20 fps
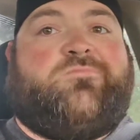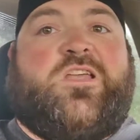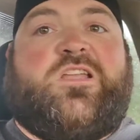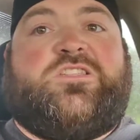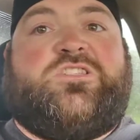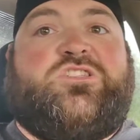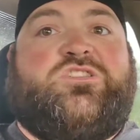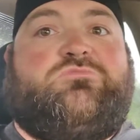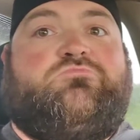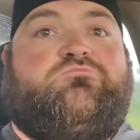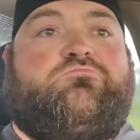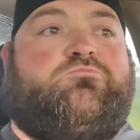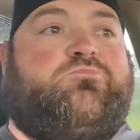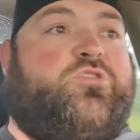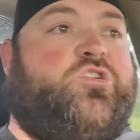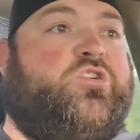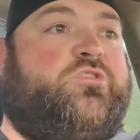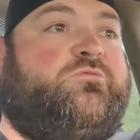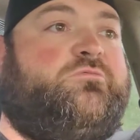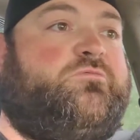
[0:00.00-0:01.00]
it's
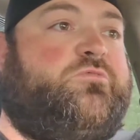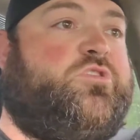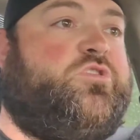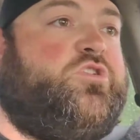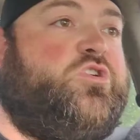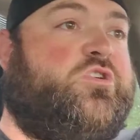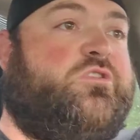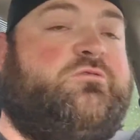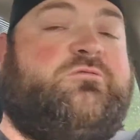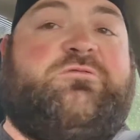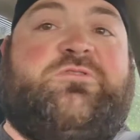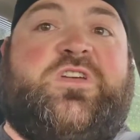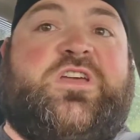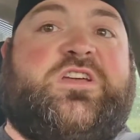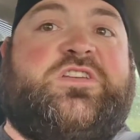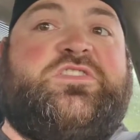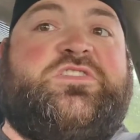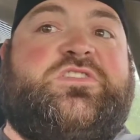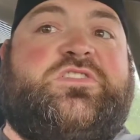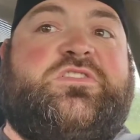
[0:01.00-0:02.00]
good and
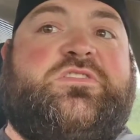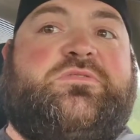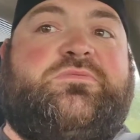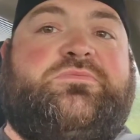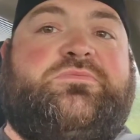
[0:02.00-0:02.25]
fixed.